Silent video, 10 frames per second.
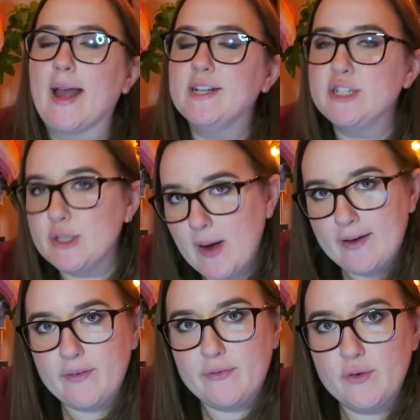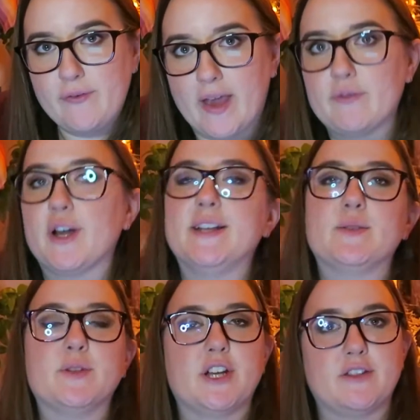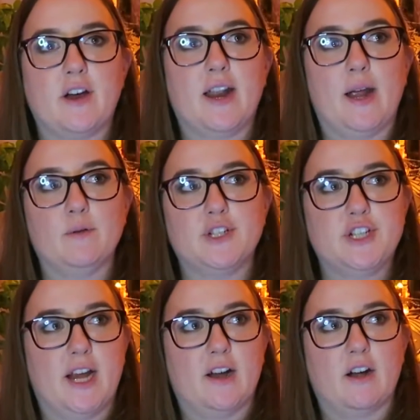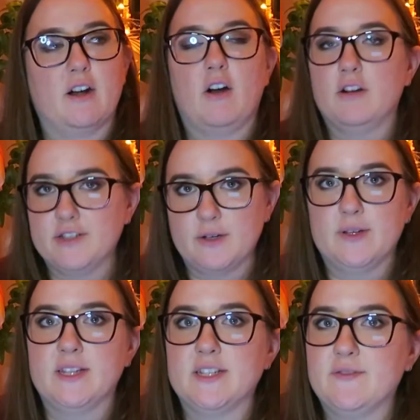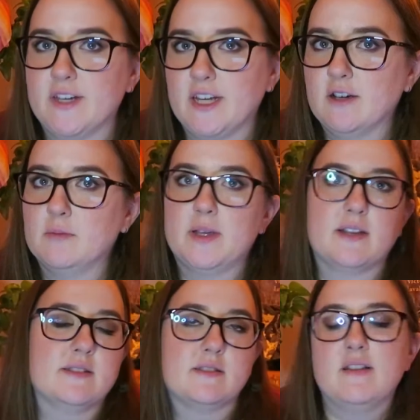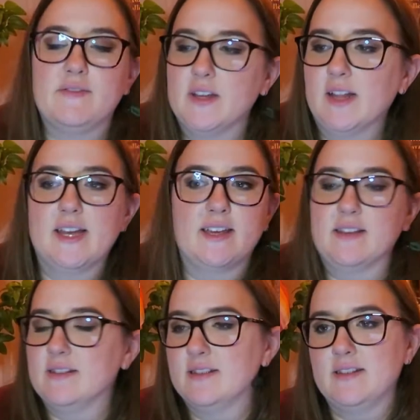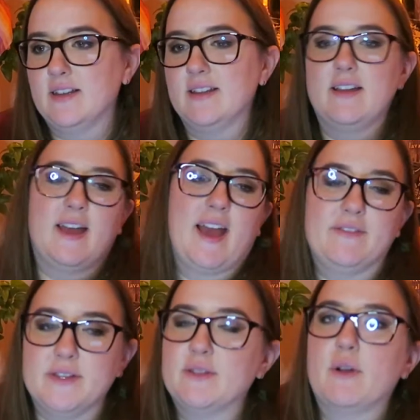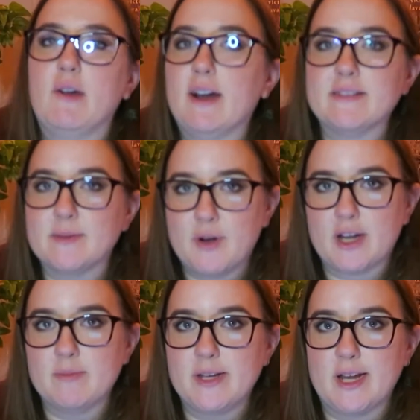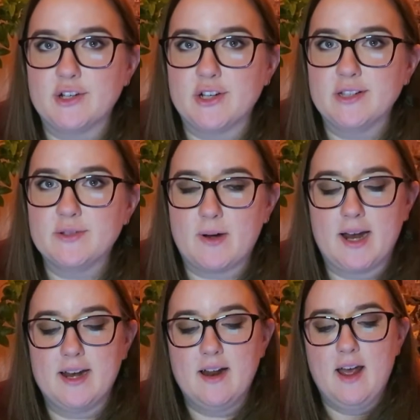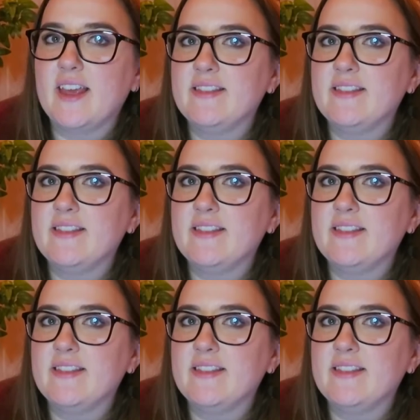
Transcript: I do have a few favorites which I thought I would share also in this video, because I feel like I have to throw out some recommendations, right?